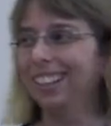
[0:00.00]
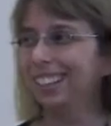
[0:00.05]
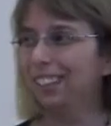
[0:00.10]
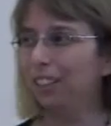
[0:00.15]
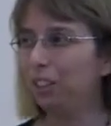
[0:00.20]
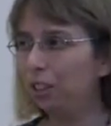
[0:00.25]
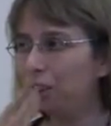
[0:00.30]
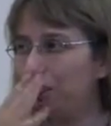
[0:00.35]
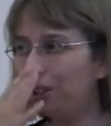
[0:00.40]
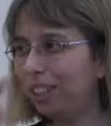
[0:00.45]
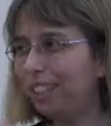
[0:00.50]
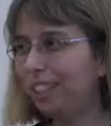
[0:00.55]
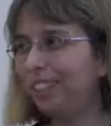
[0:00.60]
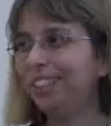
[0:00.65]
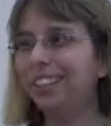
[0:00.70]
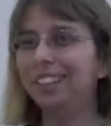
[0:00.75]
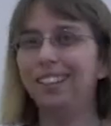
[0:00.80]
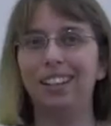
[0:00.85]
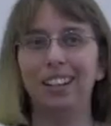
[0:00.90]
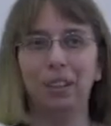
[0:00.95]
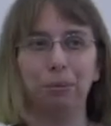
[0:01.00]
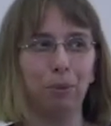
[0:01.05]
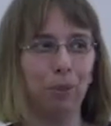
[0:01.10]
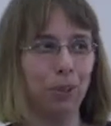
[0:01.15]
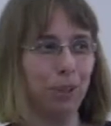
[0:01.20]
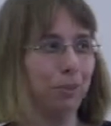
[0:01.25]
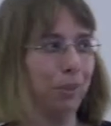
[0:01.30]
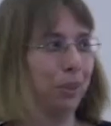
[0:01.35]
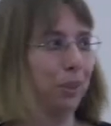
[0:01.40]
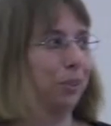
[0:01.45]
yawning, like
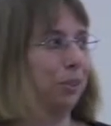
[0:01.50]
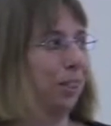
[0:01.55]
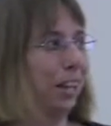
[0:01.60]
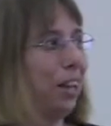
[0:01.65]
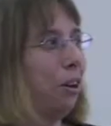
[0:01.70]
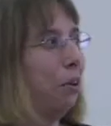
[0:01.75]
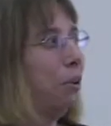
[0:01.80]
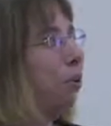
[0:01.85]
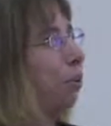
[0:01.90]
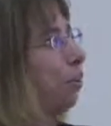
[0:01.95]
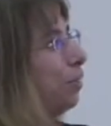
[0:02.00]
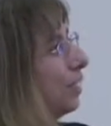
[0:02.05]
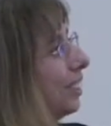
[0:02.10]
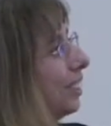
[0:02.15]
most of you do now.